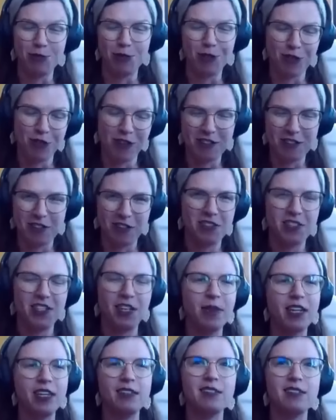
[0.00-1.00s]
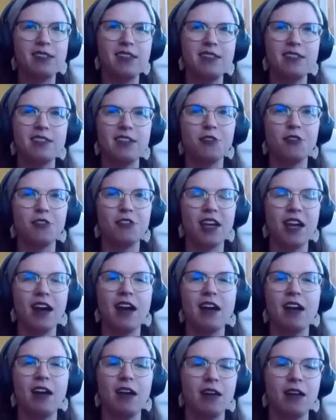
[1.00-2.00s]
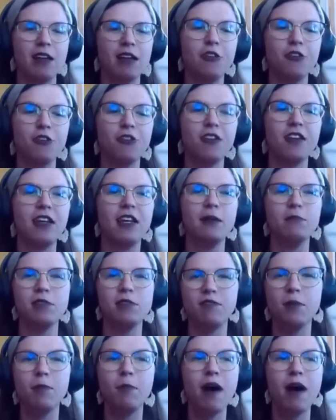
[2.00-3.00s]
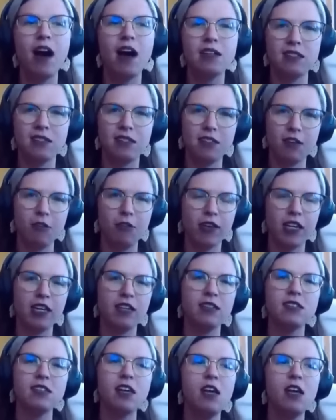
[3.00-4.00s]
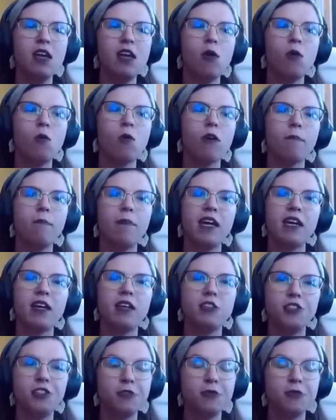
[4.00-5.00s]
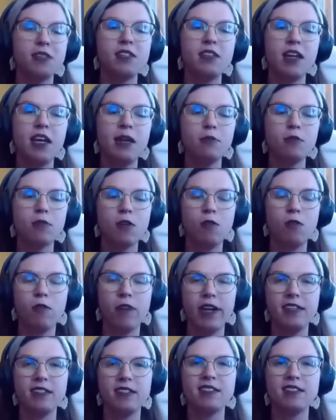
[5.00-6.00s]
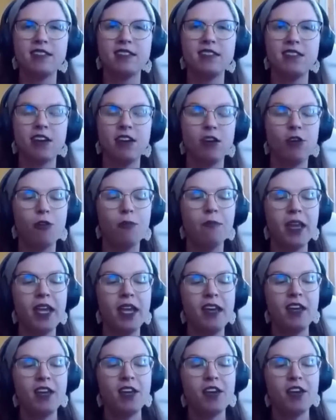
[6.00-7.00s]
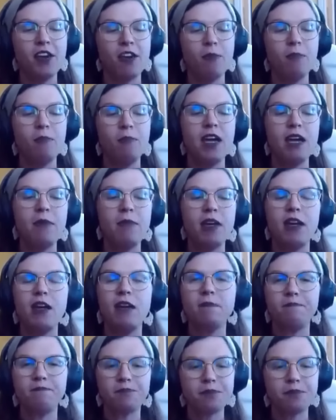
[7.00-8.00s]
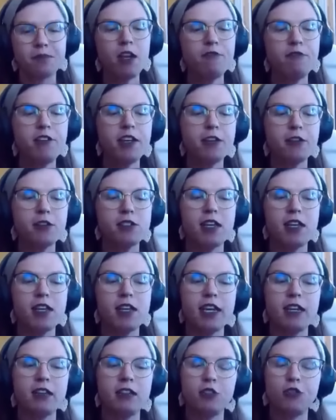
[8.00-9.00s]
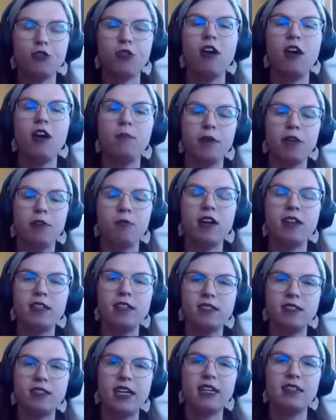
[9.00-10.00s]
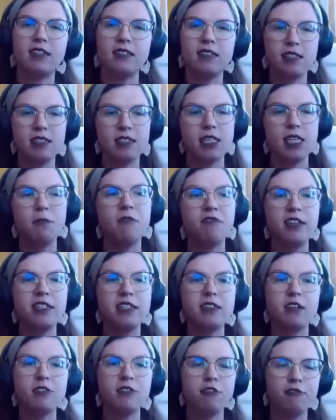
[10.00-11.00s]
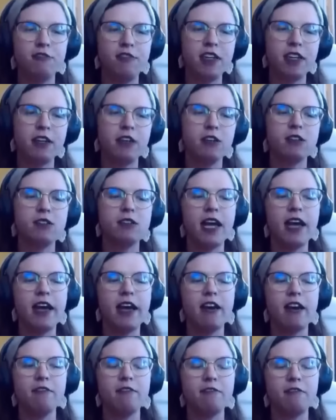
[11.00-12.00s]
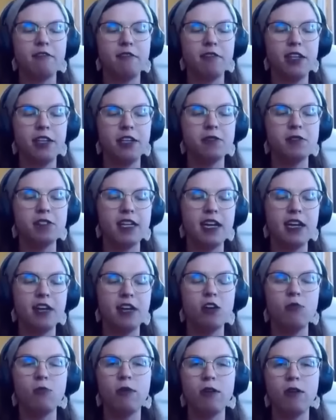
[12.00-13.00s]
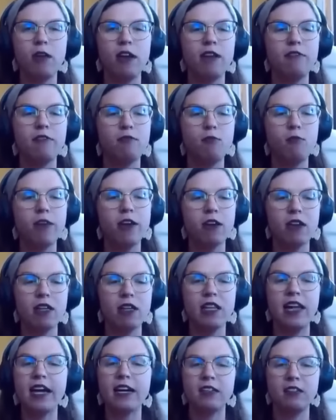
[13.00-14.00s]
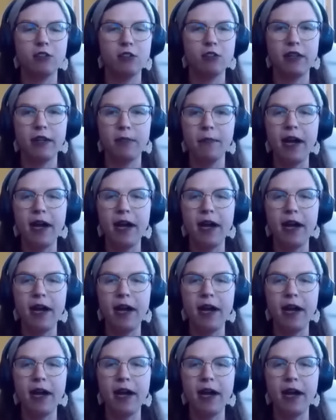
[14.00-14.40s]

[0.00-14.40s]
which are also C B D Cs under the guy uh, under the names of deposit tokens or bank issued stable coins. And so, you know, maybe figures like Trump and Ron DeSantis and some of these other figures have, you know, said, oh, we, if we're elected or in